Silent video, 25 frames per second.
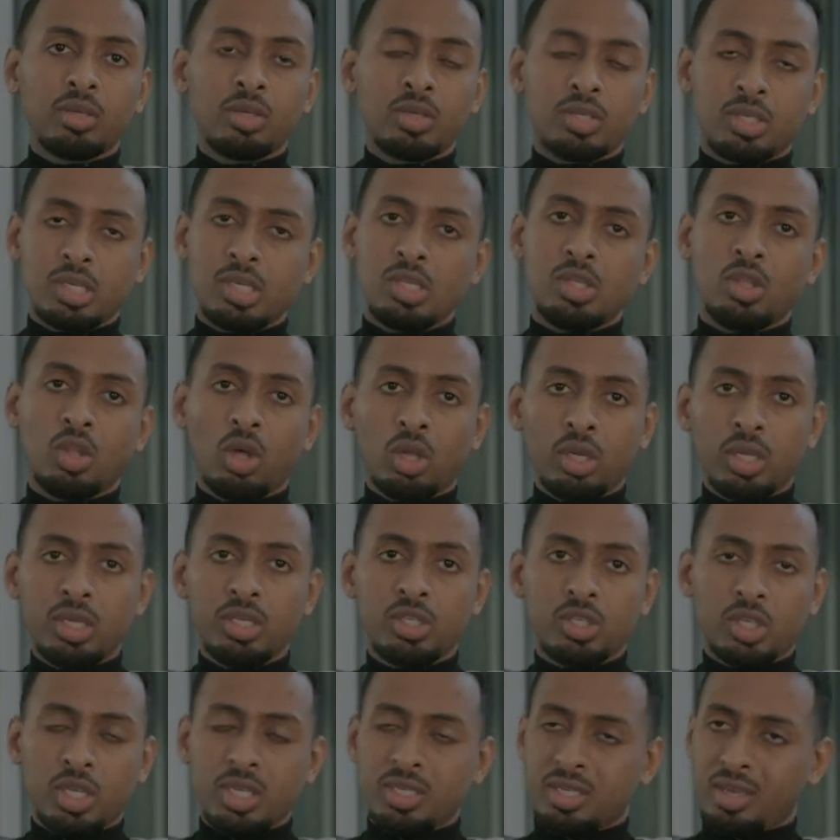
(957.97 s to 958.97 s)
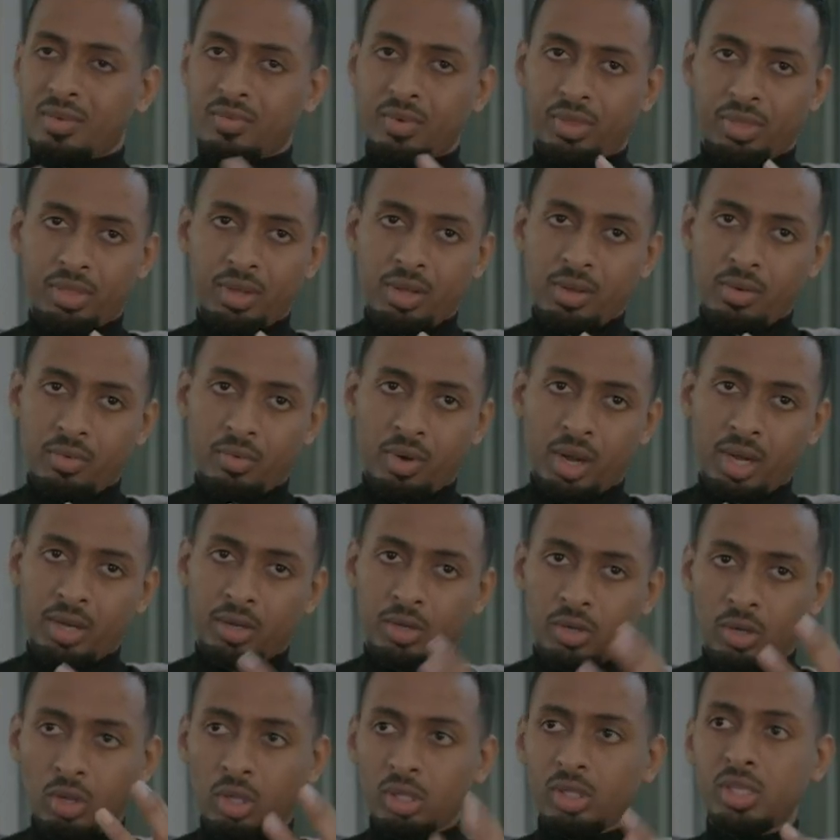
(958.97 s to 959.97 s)
You see, knowledge is everything,
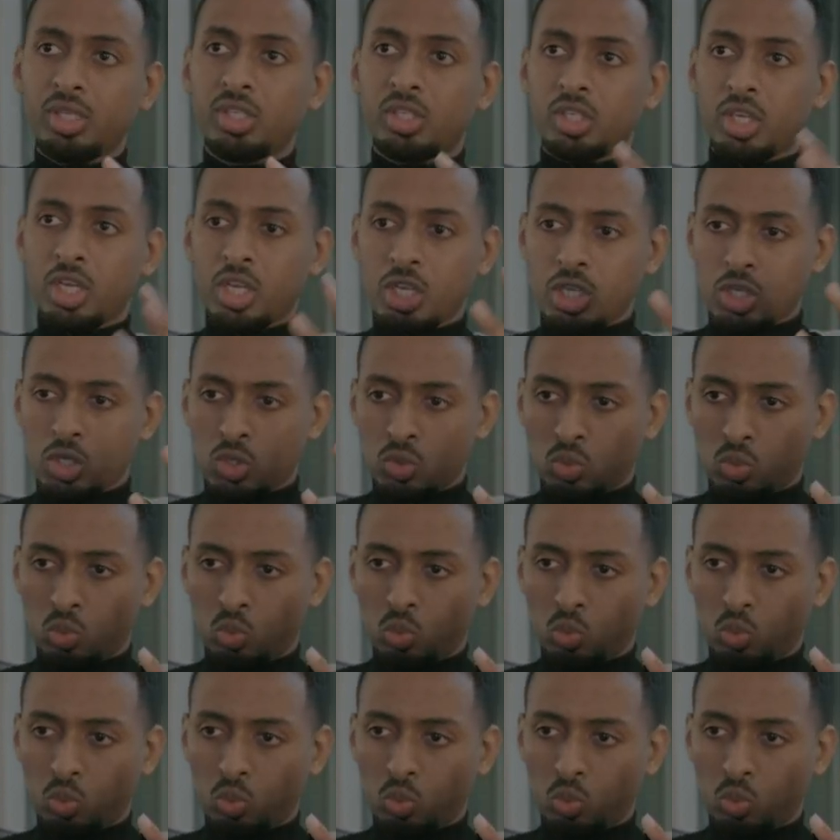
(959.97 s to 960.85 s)
right? Knowledge is